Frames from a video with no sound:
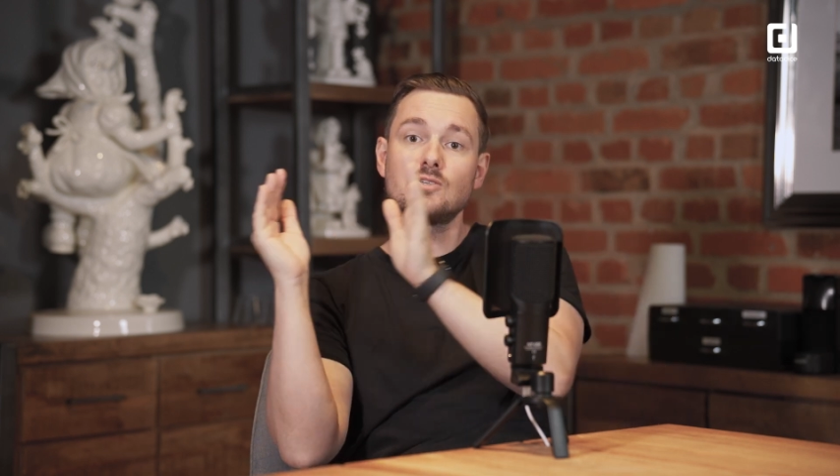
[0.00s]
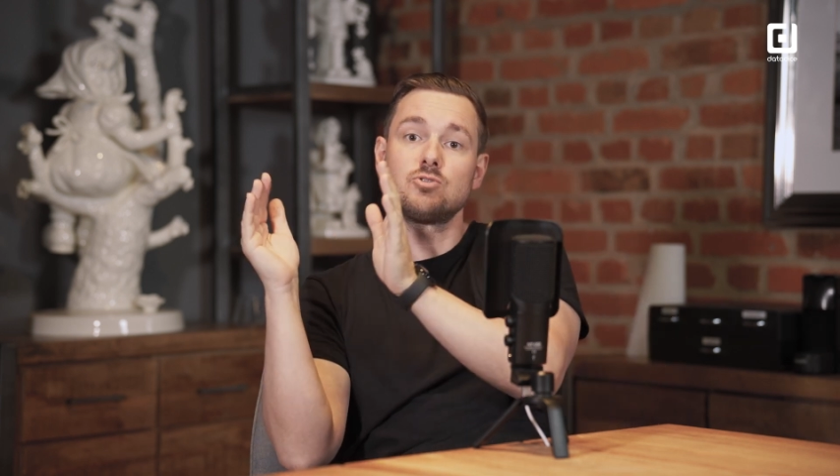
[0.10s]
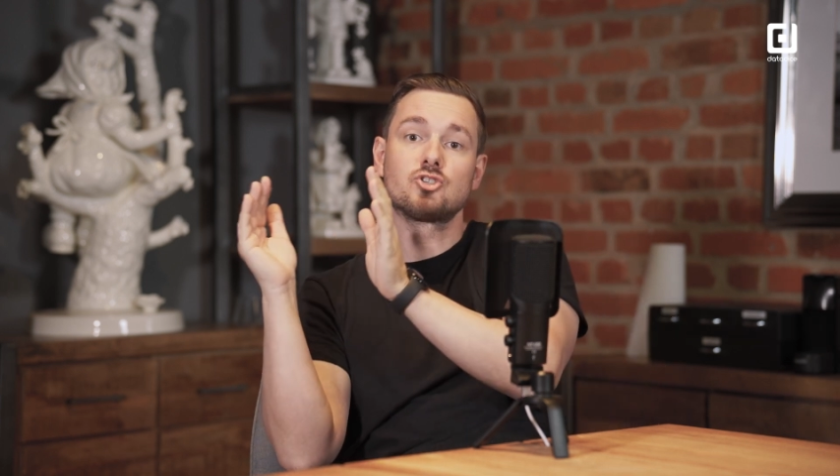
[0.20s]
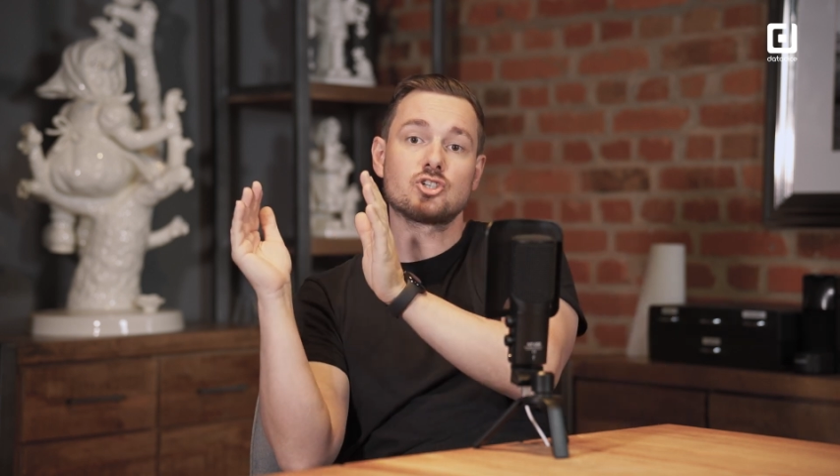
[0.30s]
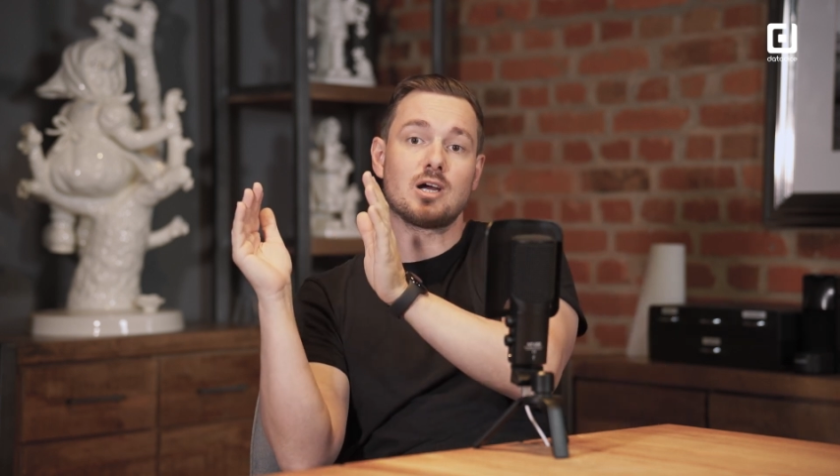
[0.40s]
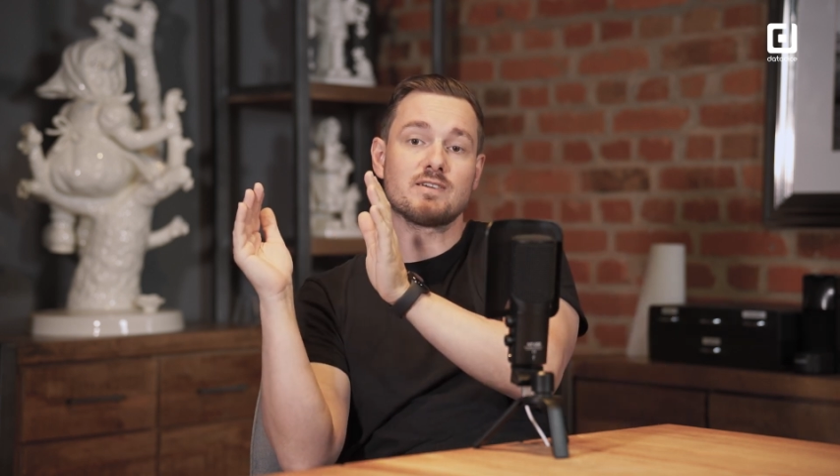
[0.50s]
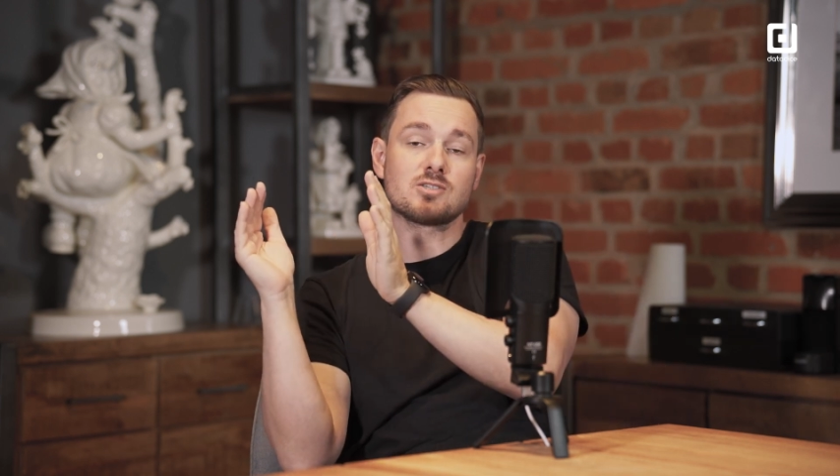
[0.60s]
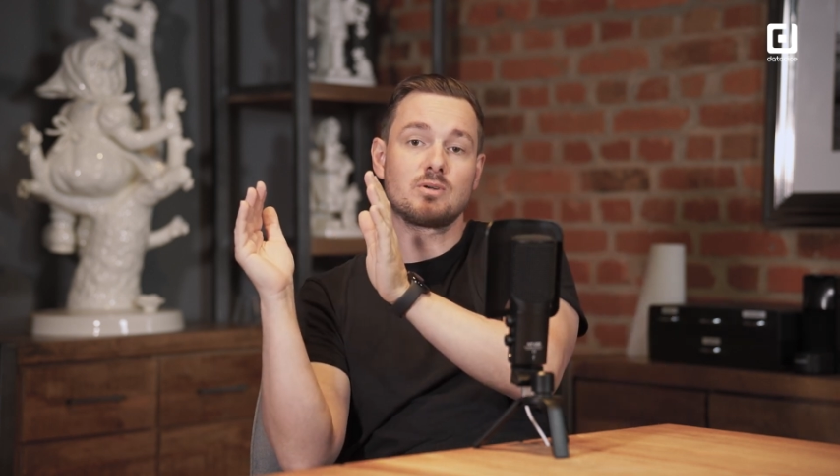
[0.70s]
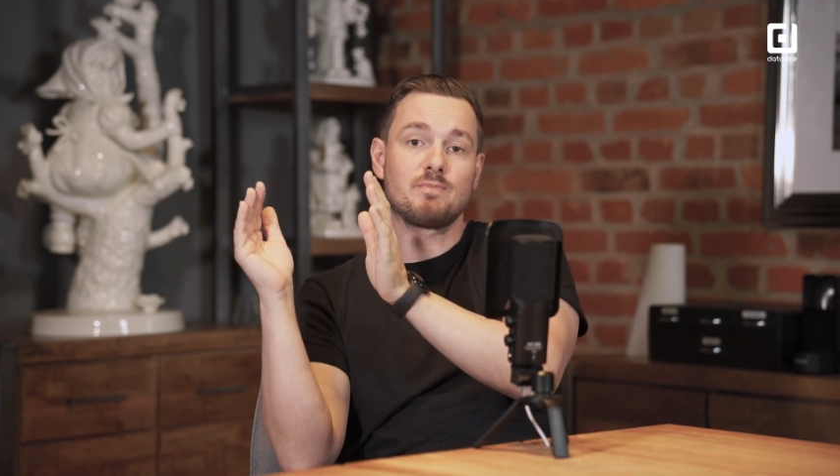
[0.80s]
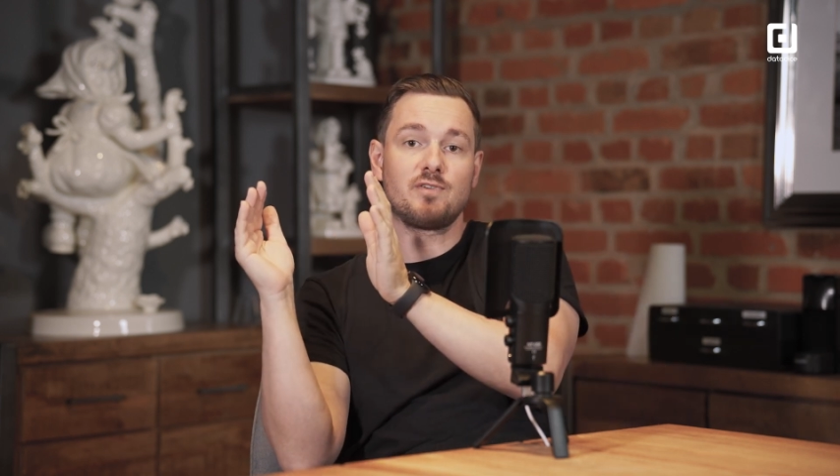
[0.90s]
huge
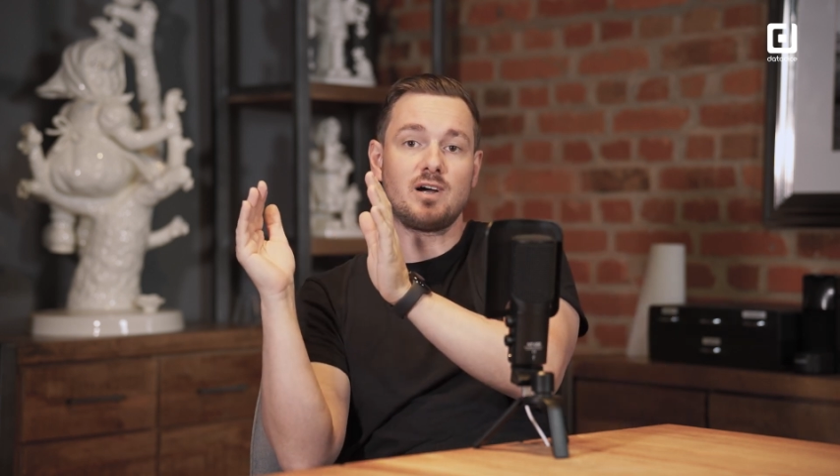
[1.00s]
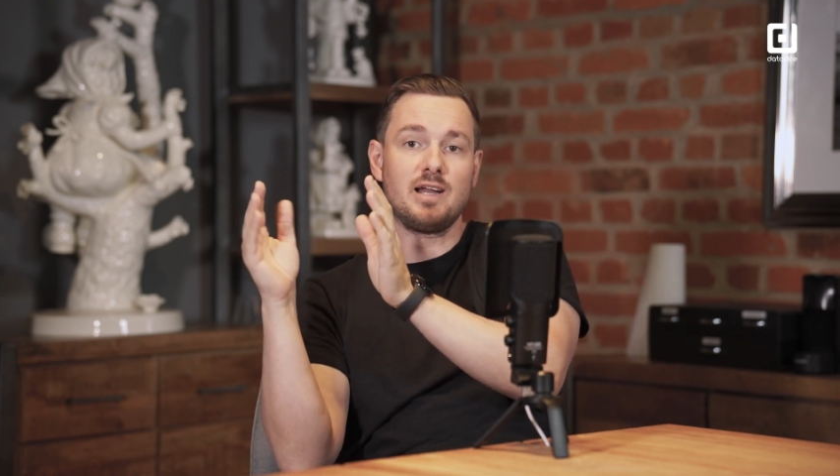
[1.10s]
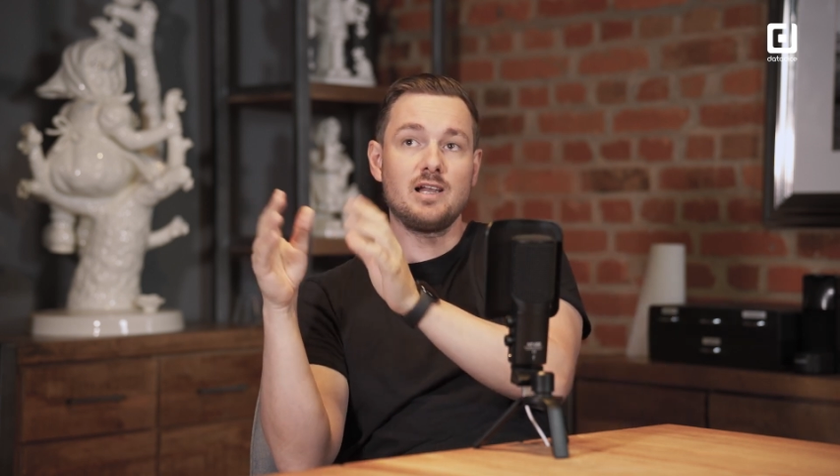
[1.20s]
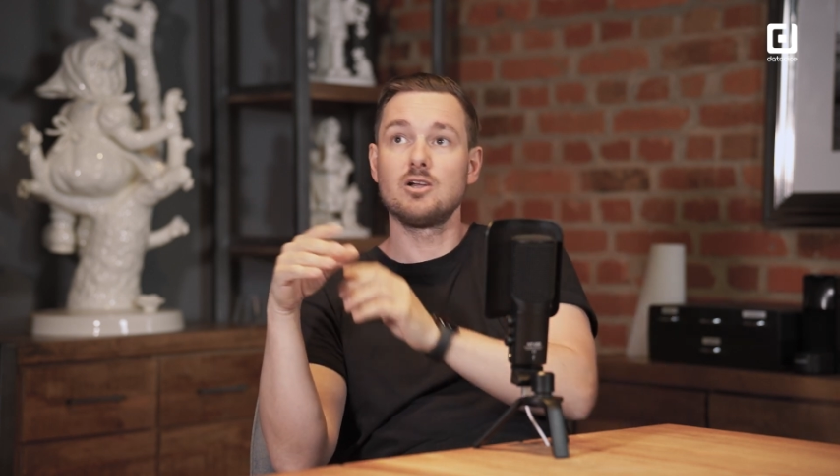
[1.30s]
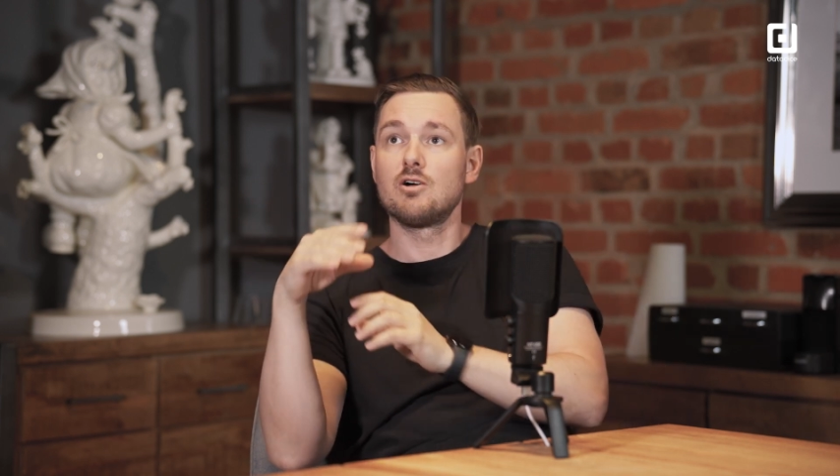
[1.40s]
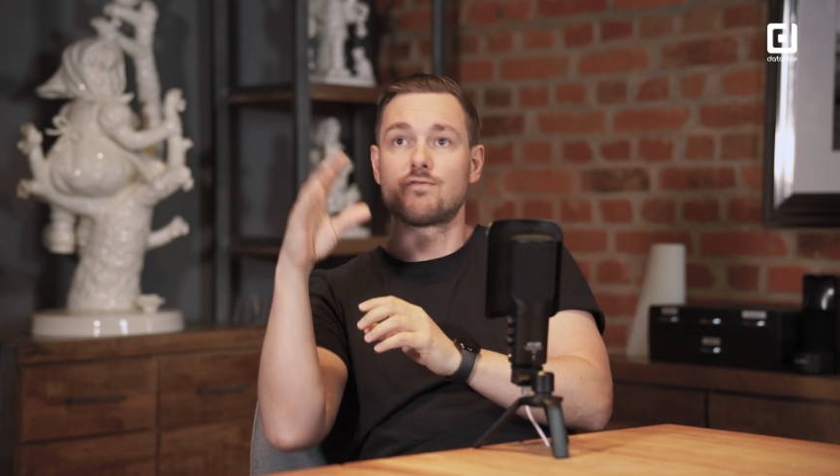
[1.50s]
JavaScript file